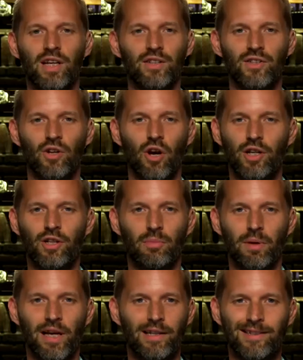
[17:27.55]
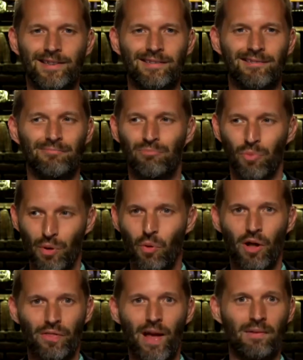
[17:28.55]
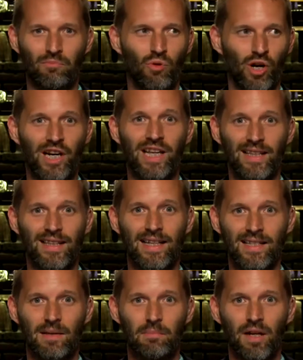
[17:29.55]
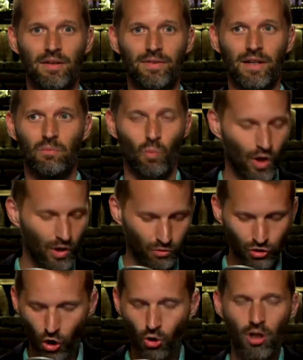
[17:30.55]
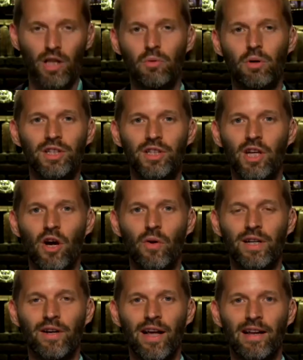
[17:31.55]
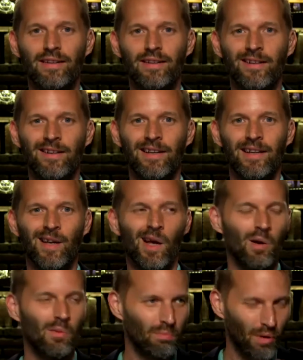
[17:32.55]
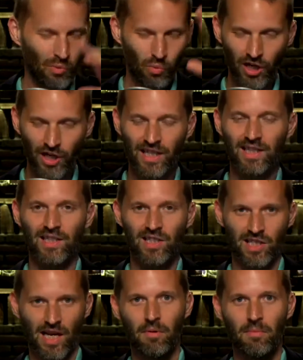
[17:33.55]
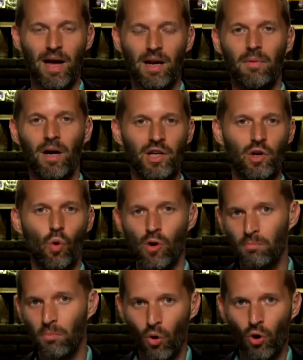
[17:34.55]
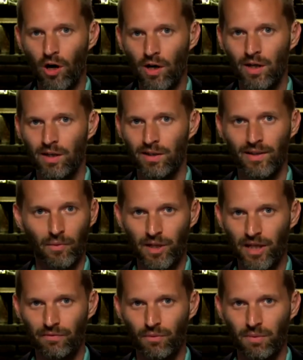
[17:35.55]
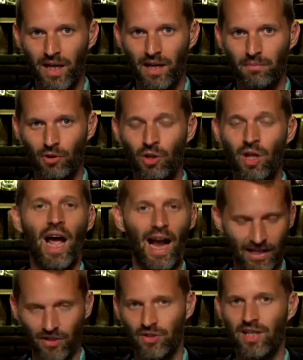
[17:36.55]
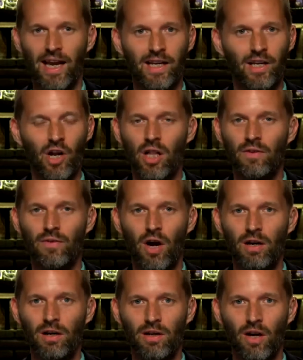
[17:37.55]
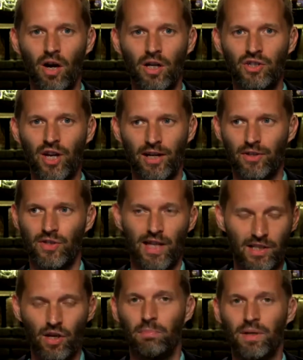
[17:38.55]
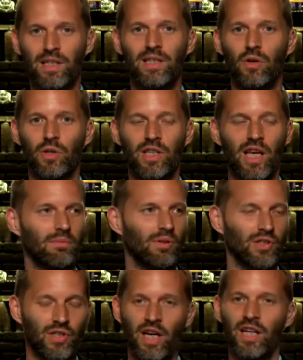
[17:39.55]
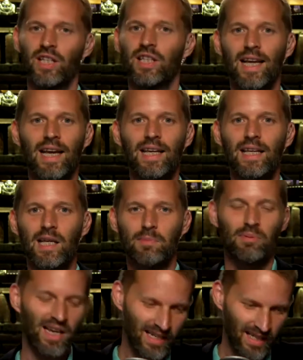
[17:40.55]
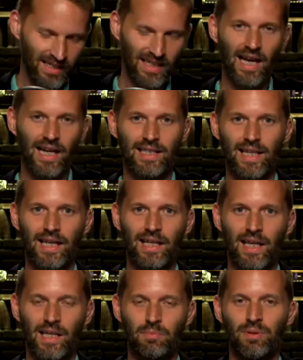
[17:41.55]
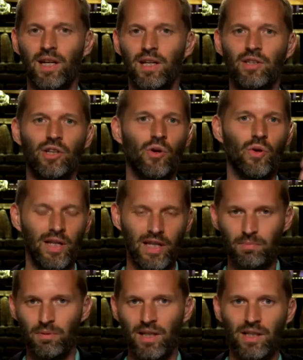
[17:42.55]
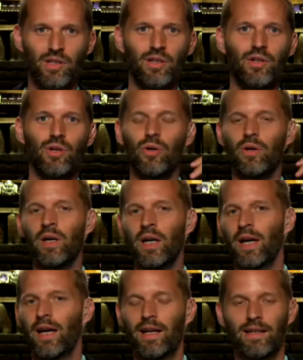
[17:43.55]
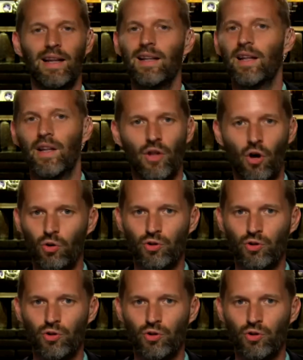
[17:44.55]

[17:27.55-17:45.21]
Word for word: in this article, man, is we want that. We're going to get that same benefit. We're totally willing to go internet, but we're going to get the same amount of money or more than we get from cable. And you're taking all of our our channels. That's our big deal with cable is you take ESPN, you got to take ESPNU and ESPN2 and and the whole